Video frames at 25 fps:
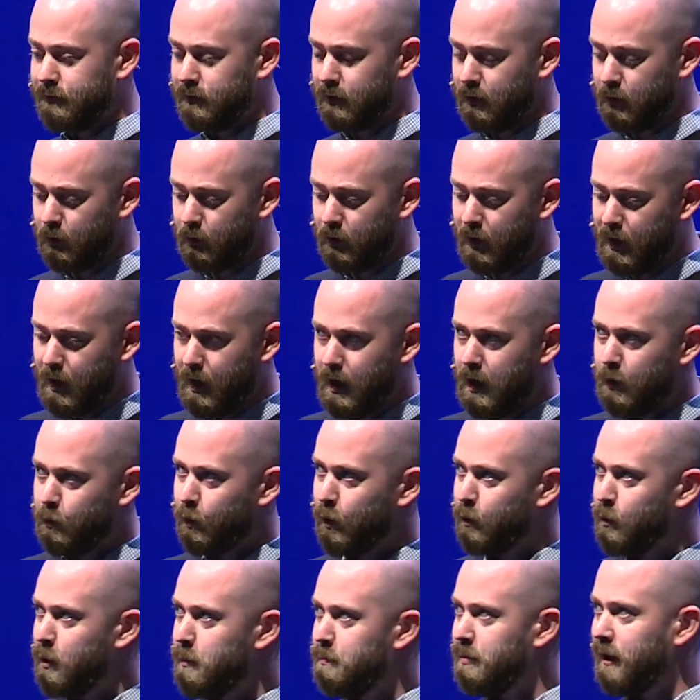So
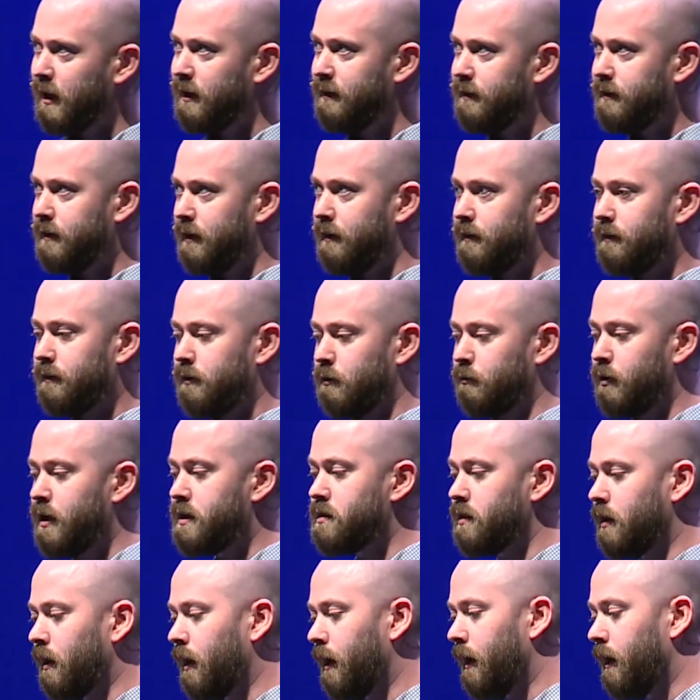when we built this
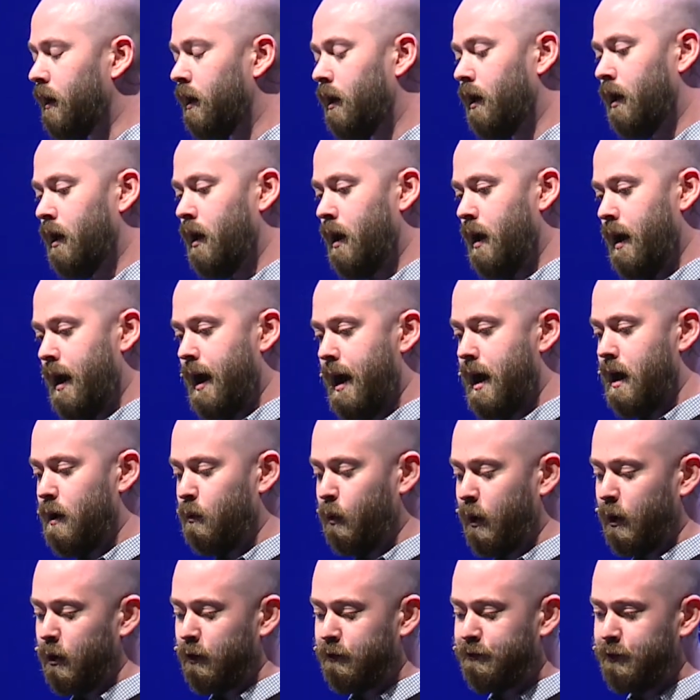originally, uh,
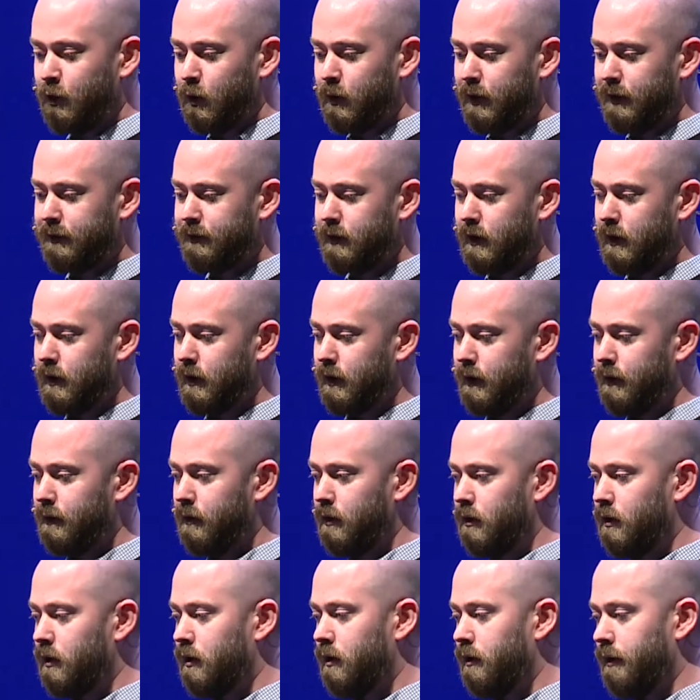we were focused
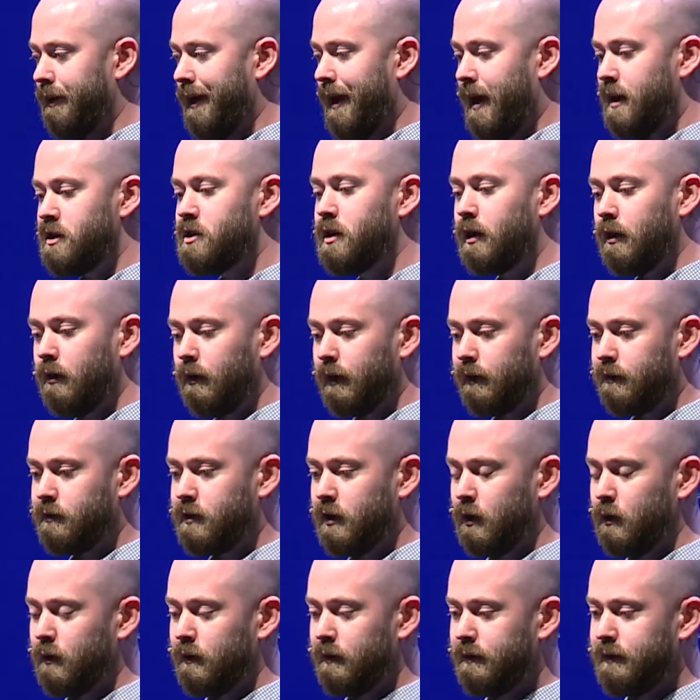on engineering
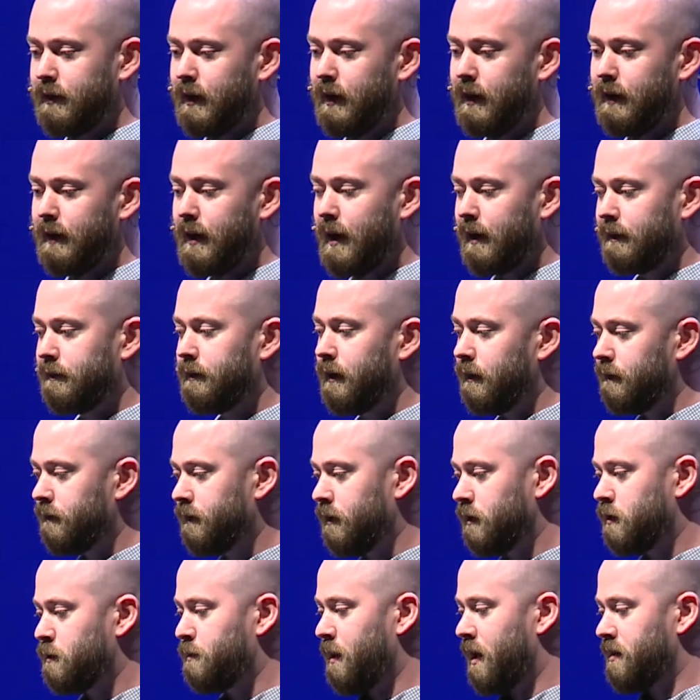students that had access
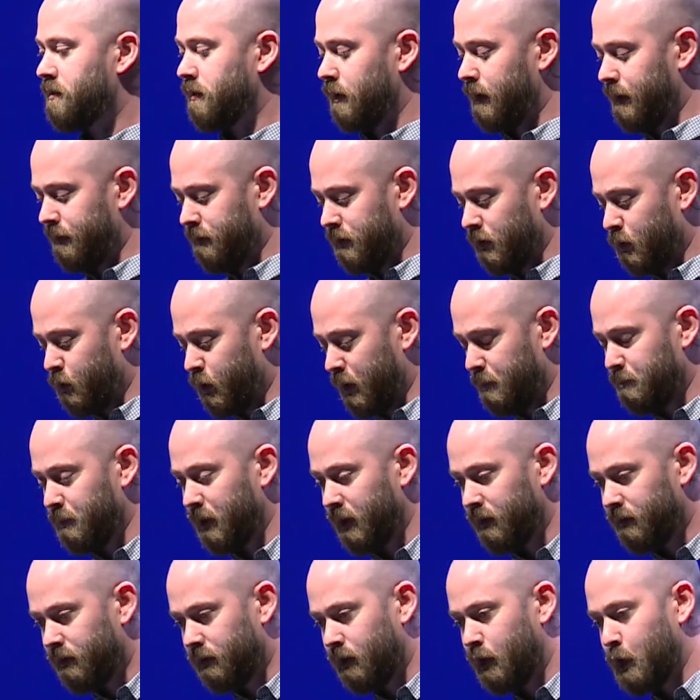to specialized
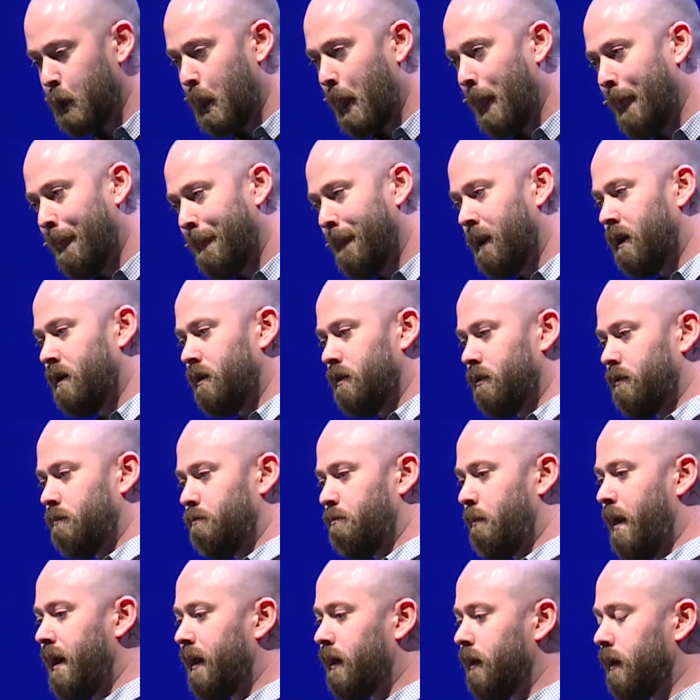equipment.
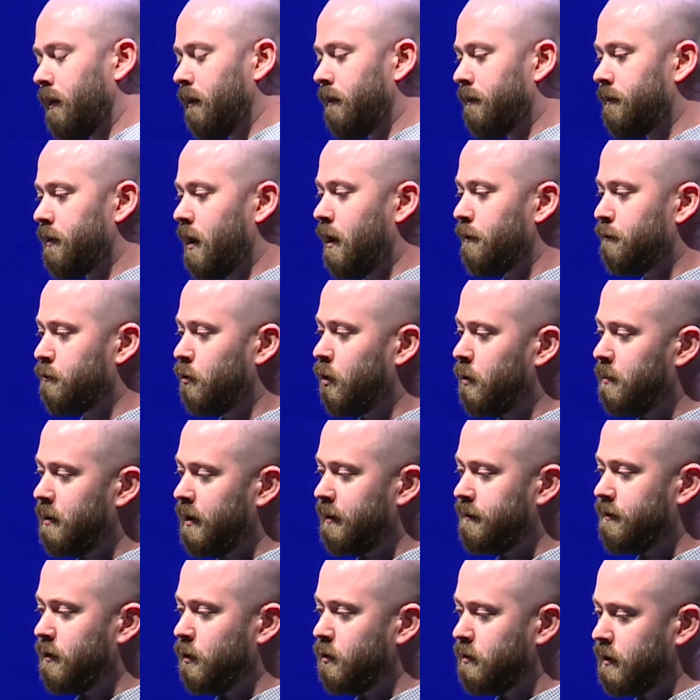Making soft
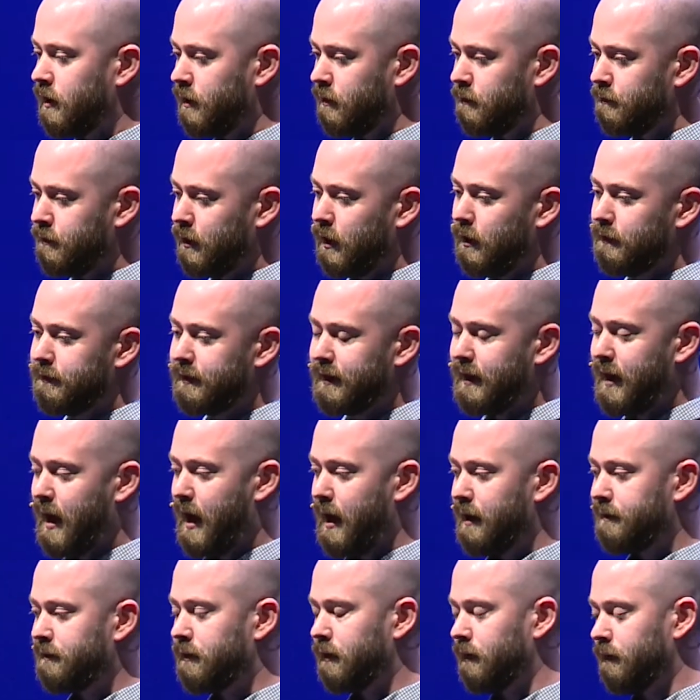robots usually involves
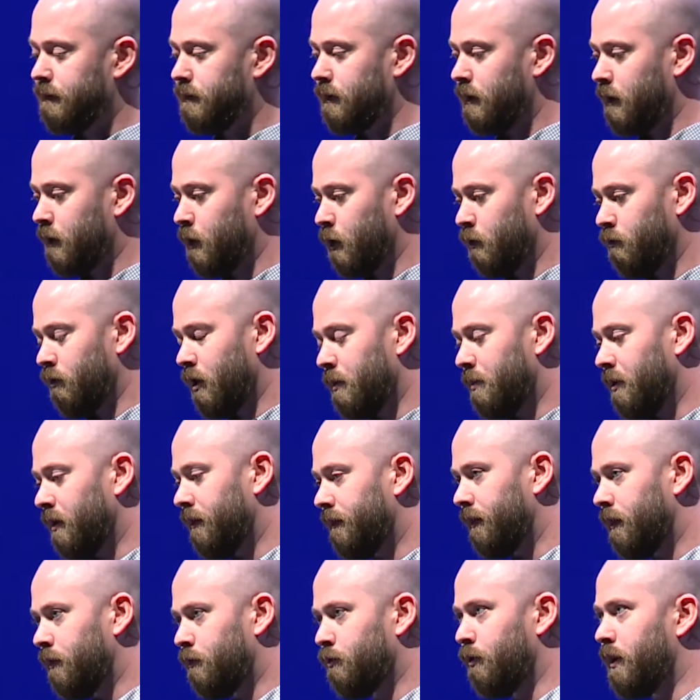casting silicon
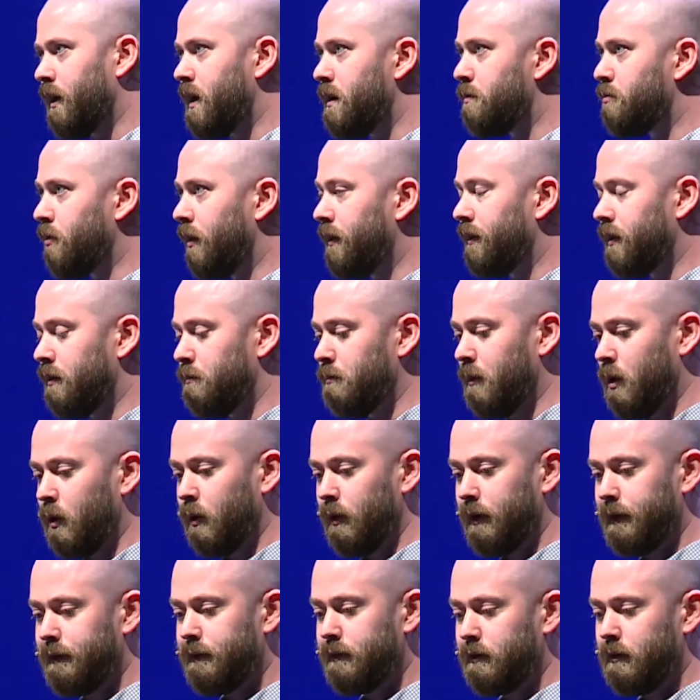rubbers in 3D printed
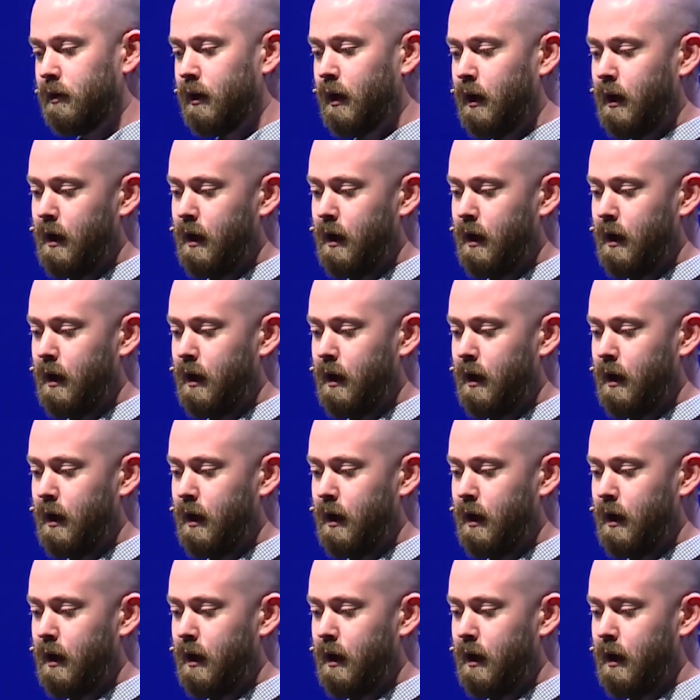molds.